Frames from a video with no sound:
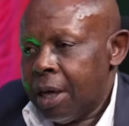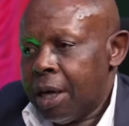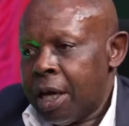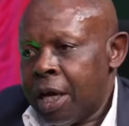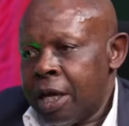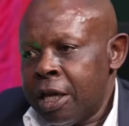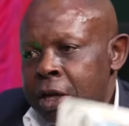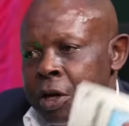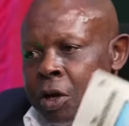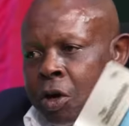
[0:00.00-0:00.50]

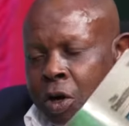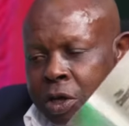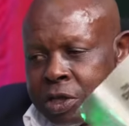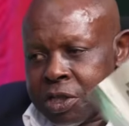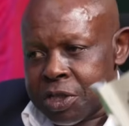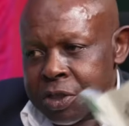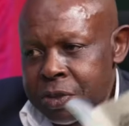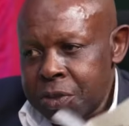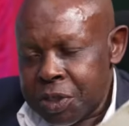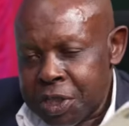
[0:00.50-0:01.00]
A
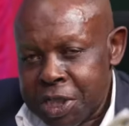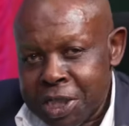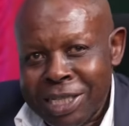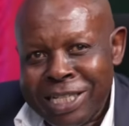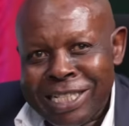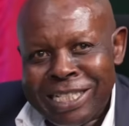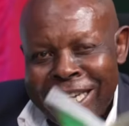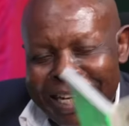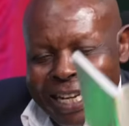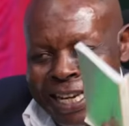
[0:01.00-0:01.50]
constitution
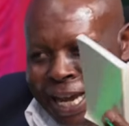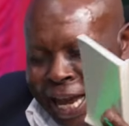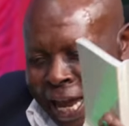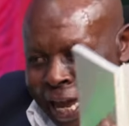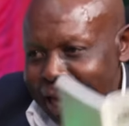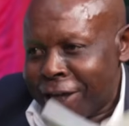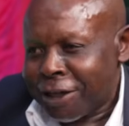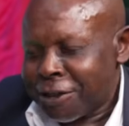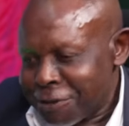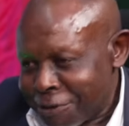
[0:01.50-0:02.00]
is an
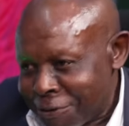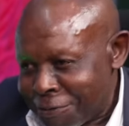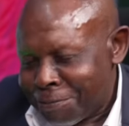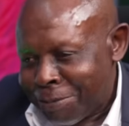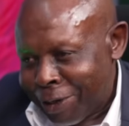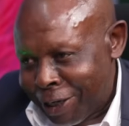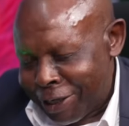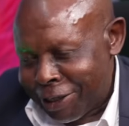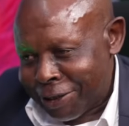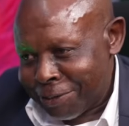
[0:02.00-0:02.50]
act of
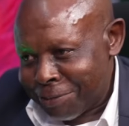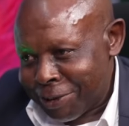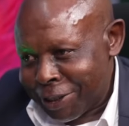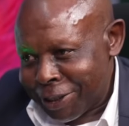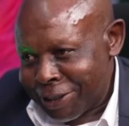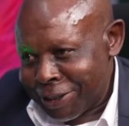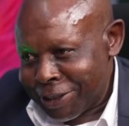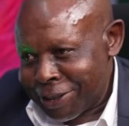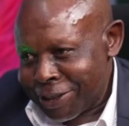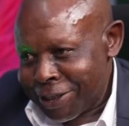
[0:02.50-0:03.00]

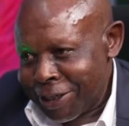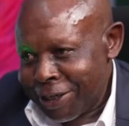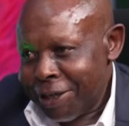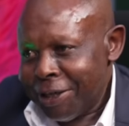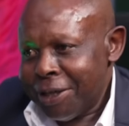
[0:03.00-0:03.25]
parliament.